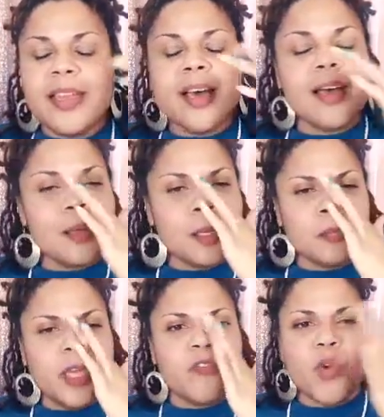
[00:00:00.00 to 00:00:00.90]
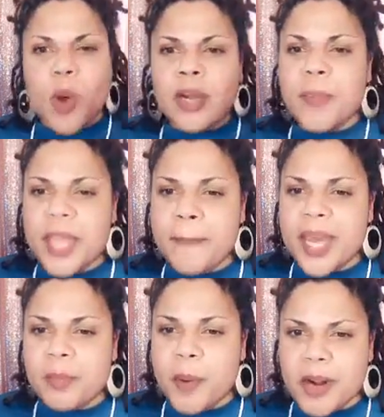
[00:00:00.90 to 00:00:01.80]
If you want to be a
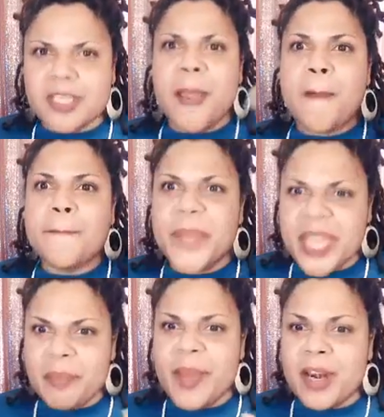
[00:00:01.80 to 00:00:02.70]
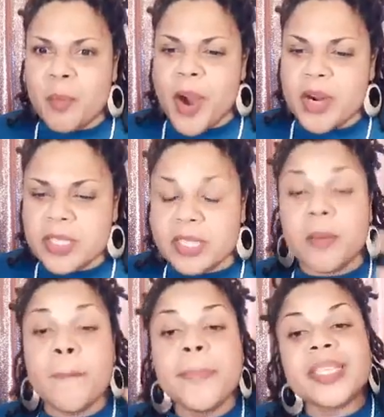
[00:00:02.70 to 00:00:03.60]
better person, be a better person.
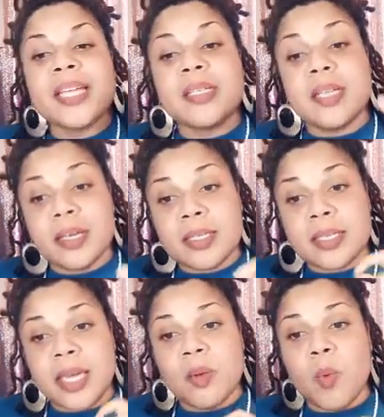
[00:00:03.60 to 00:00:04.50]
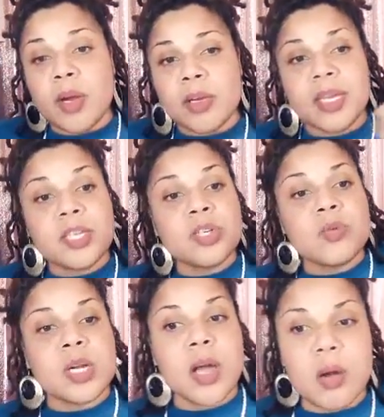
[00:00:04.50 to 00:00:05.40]
But that does take work. Get you
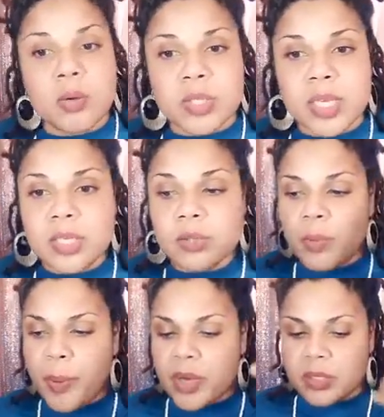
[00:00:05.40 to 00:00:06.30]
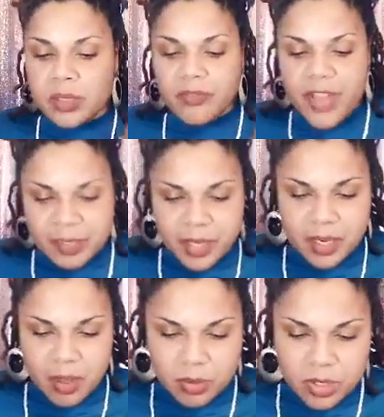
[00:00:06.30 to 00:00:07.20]
a coach. Get you a personal development
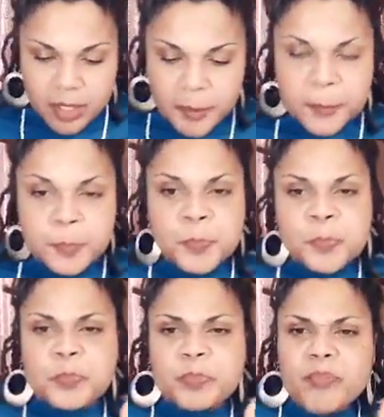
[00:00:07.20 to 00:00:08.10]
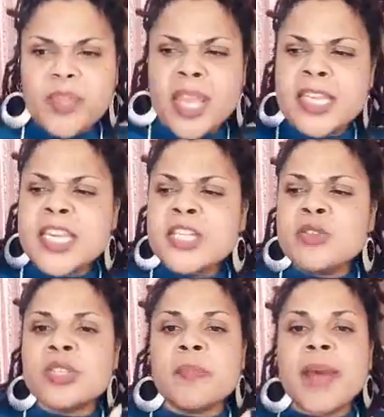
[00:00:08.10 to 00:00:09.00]
coach. Get
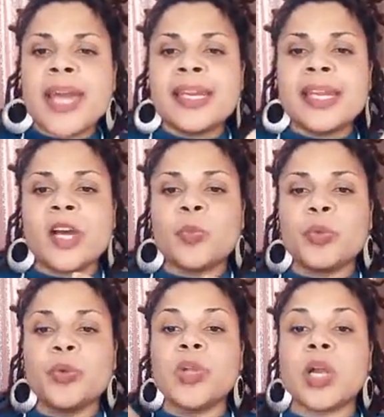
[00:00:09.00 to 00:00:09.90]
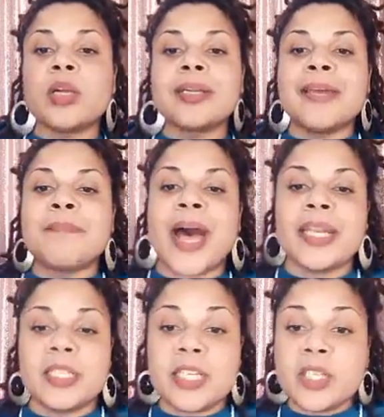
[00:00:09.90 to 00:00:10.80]
you somebody to help you learn
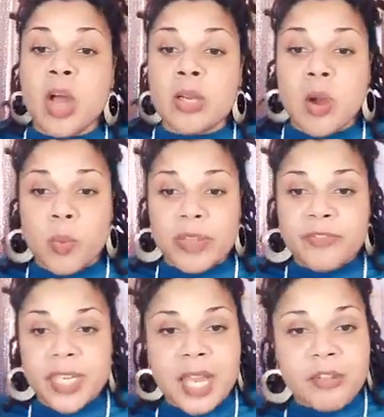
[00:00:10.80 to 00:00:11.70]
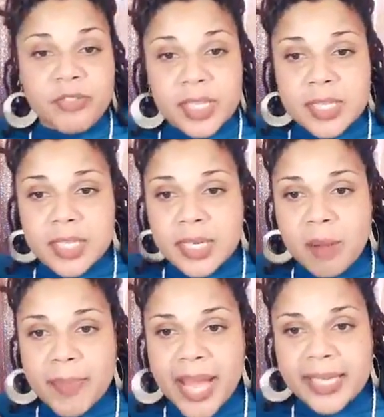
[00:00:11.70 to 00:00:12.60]
embody. Did y'all know we feel our feelings in our
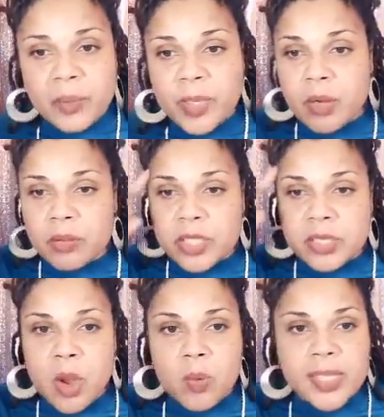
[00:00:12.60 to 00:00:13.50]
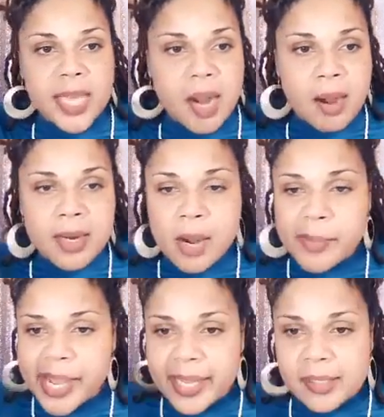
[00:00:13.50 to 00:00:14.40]
body? We don't just know what they are in our
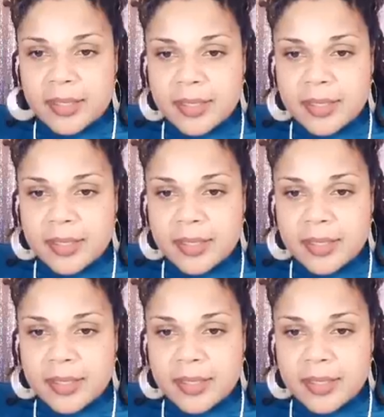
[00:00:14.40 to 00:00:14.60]
mind.